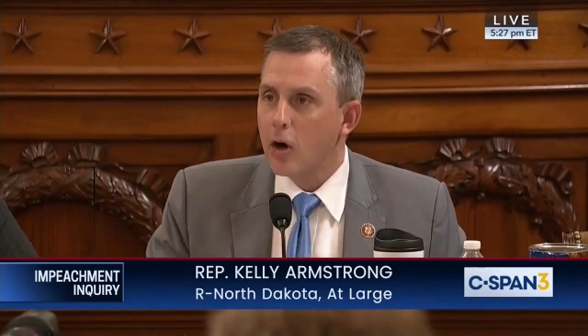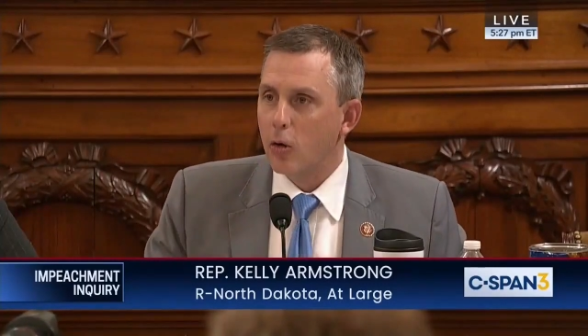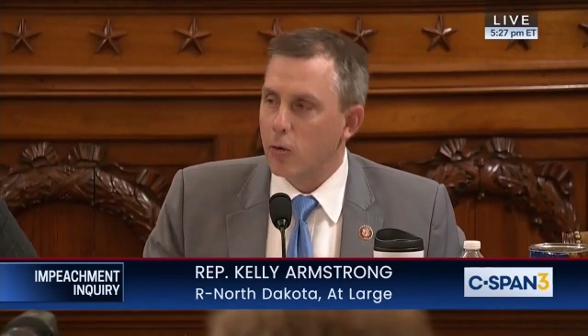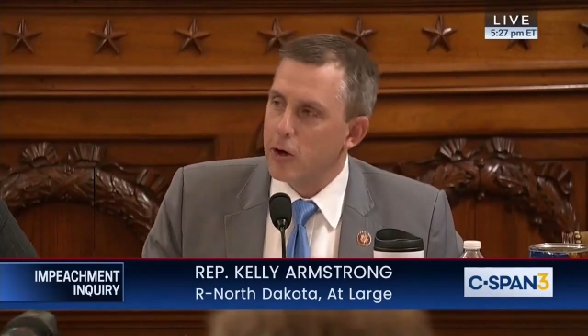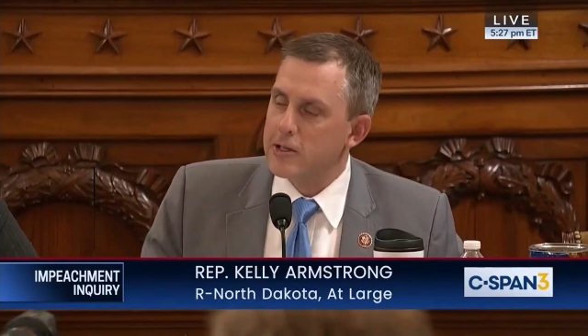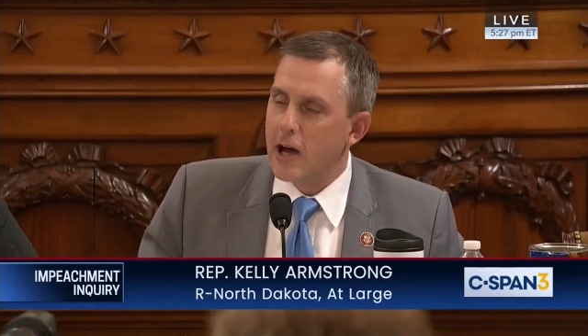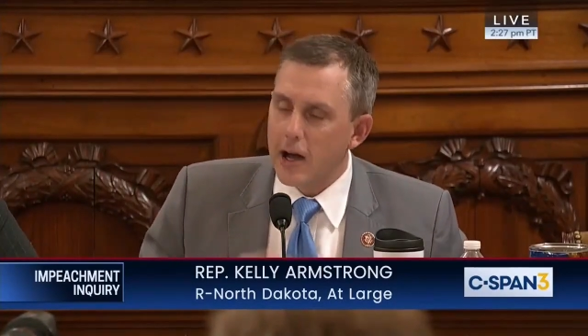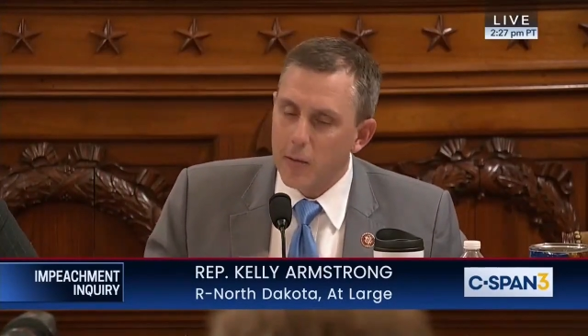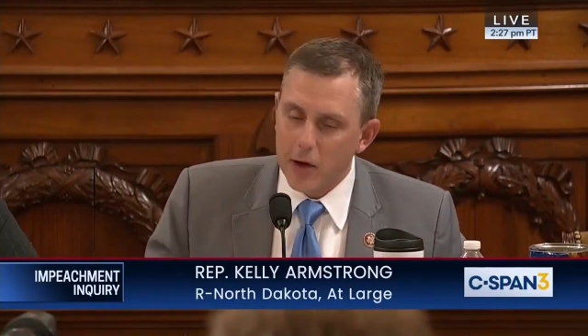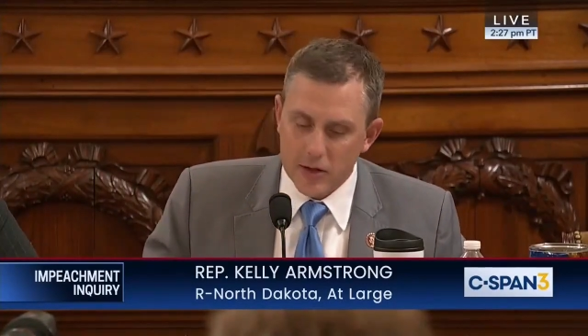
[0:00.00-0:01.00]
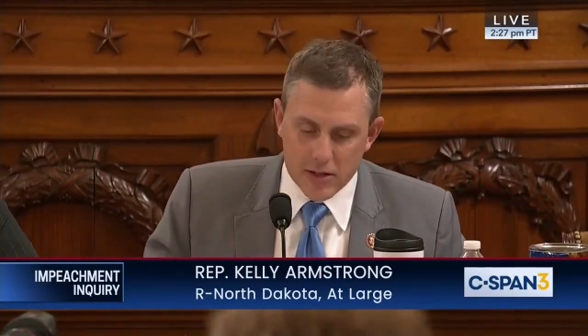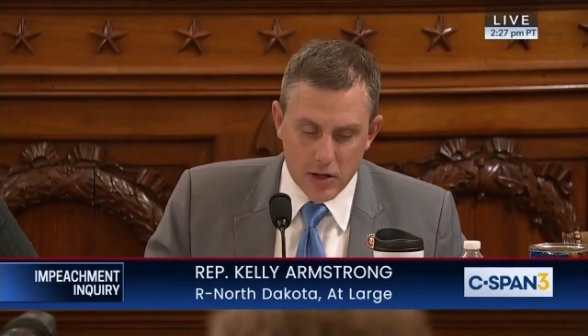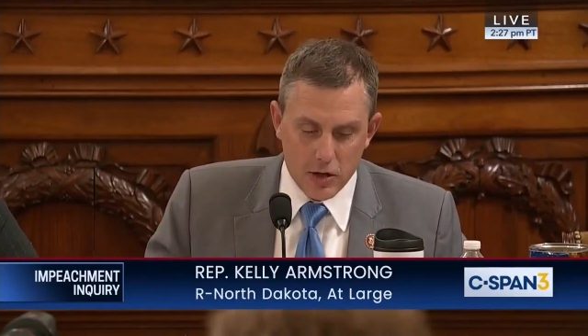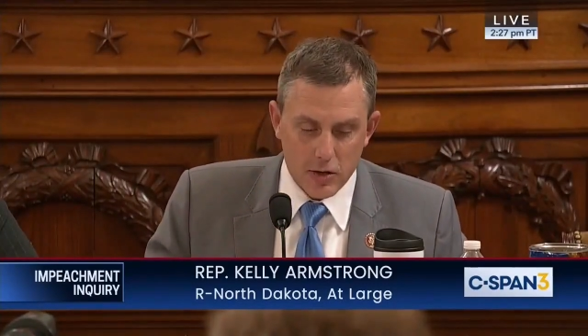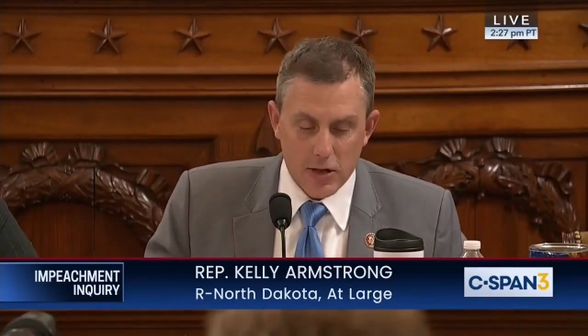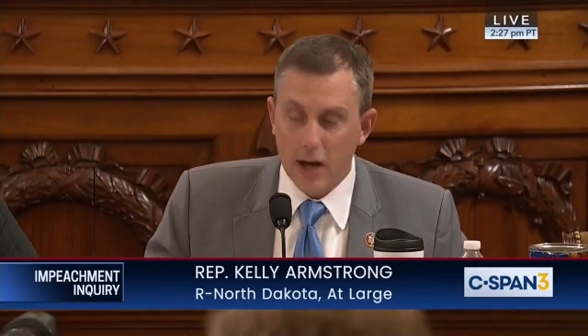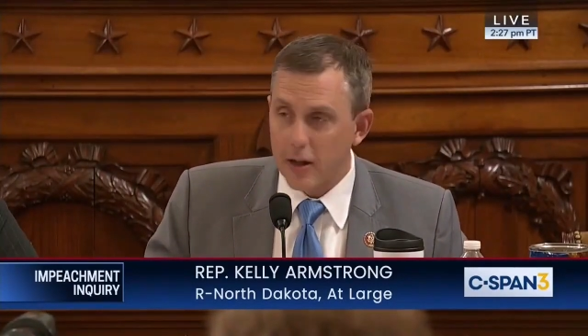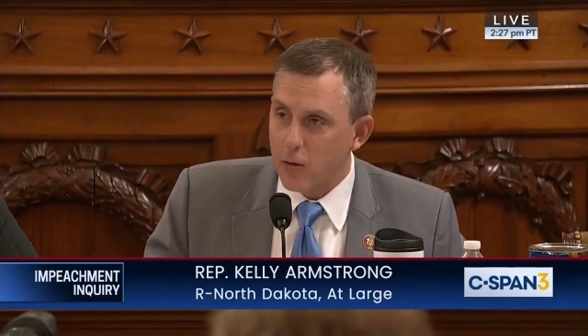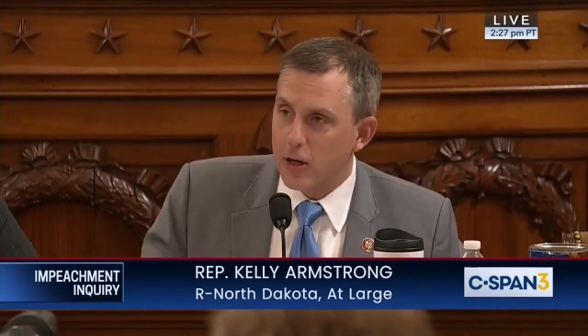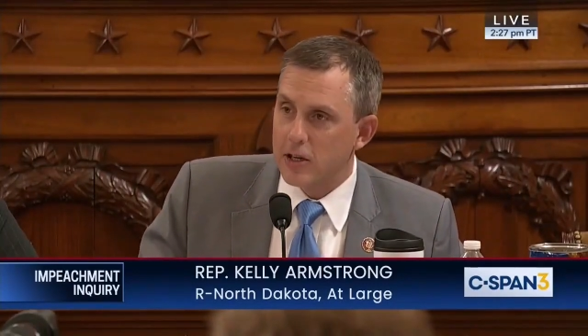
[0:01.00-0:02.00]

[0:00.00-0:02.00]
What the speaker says: when we're talking about these issues, I think we